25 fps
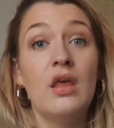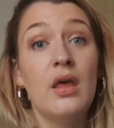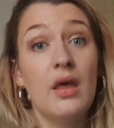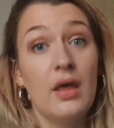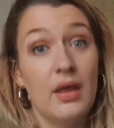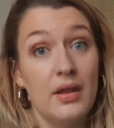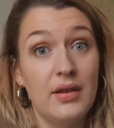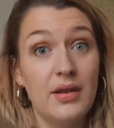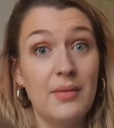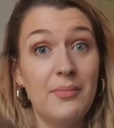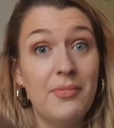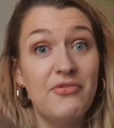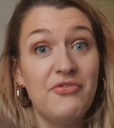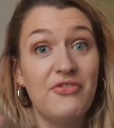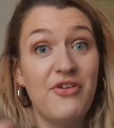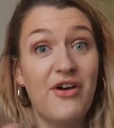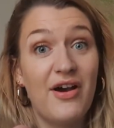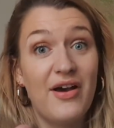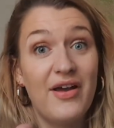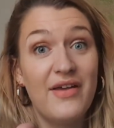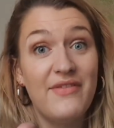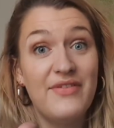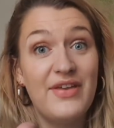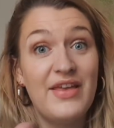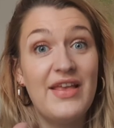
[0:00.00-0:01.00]
Number
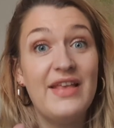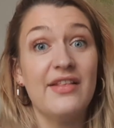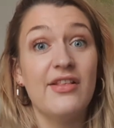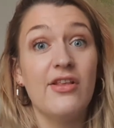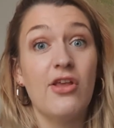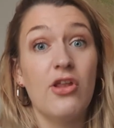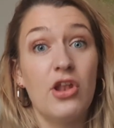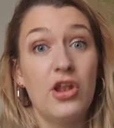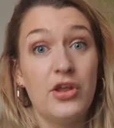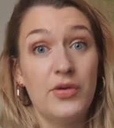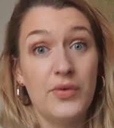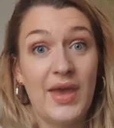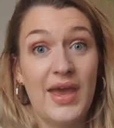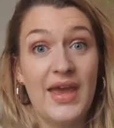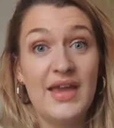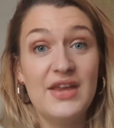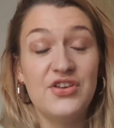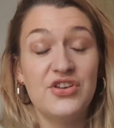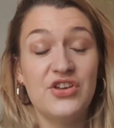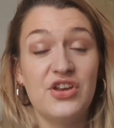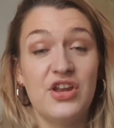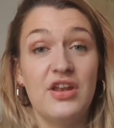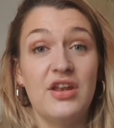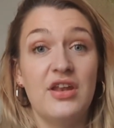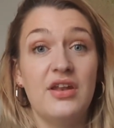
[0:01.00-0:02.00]
5 is
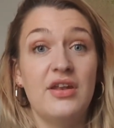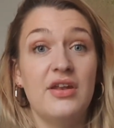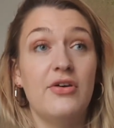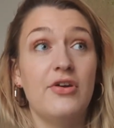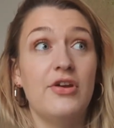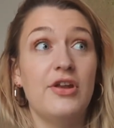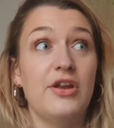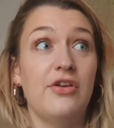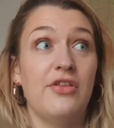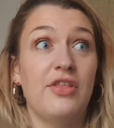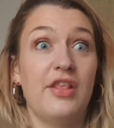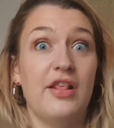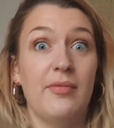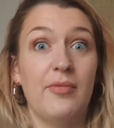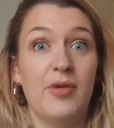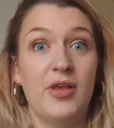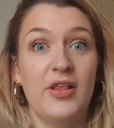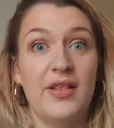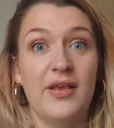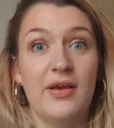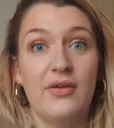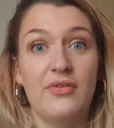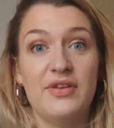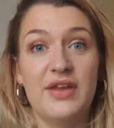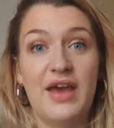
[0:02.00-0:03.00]
location. Now I know this might
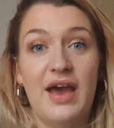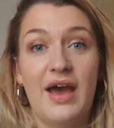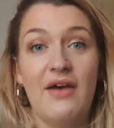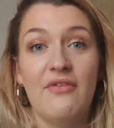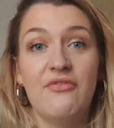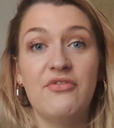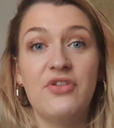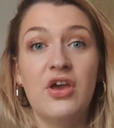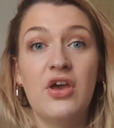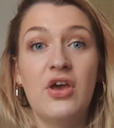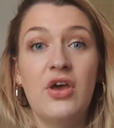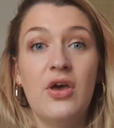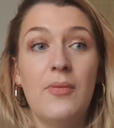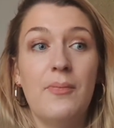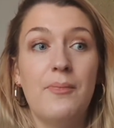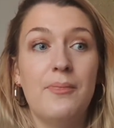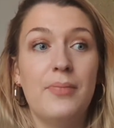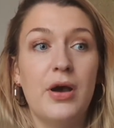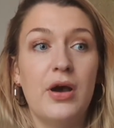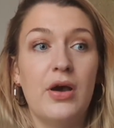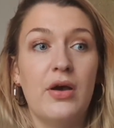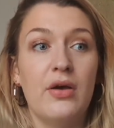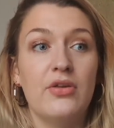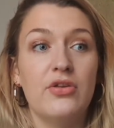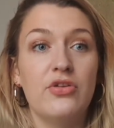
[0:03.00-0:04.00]
sound daft,
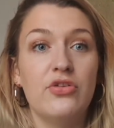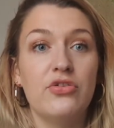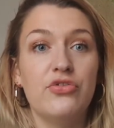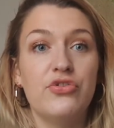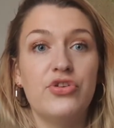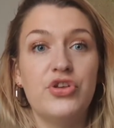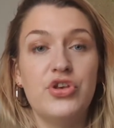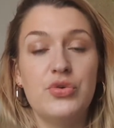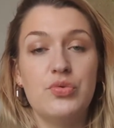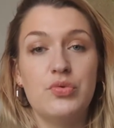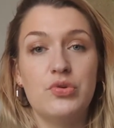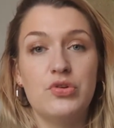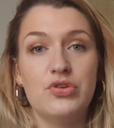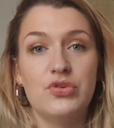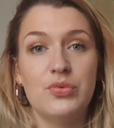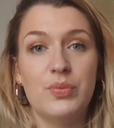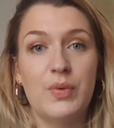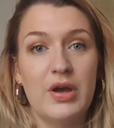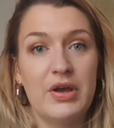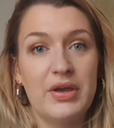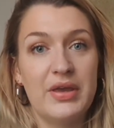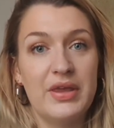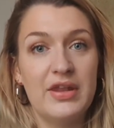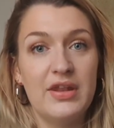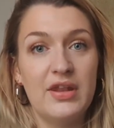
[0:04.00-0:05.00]
but do you want to
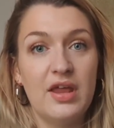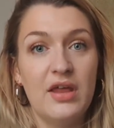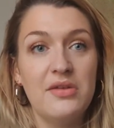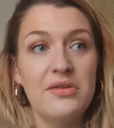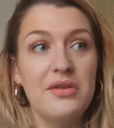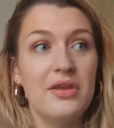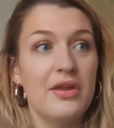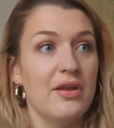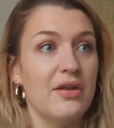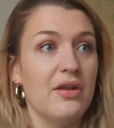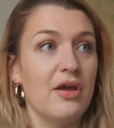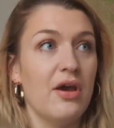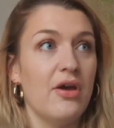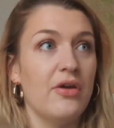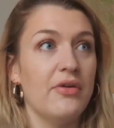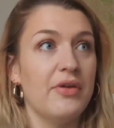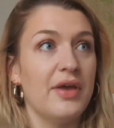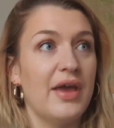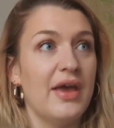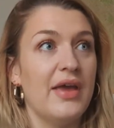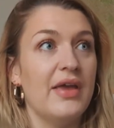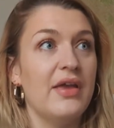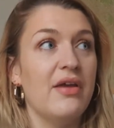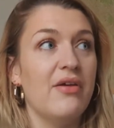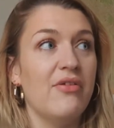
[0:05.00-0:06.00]
work in London?
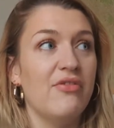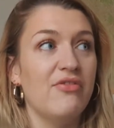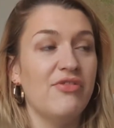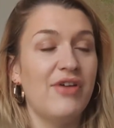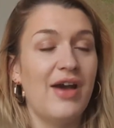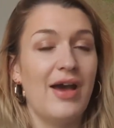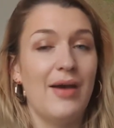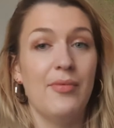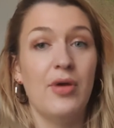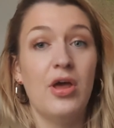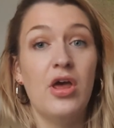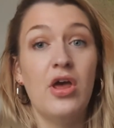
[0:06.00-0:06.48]
Okay, fab.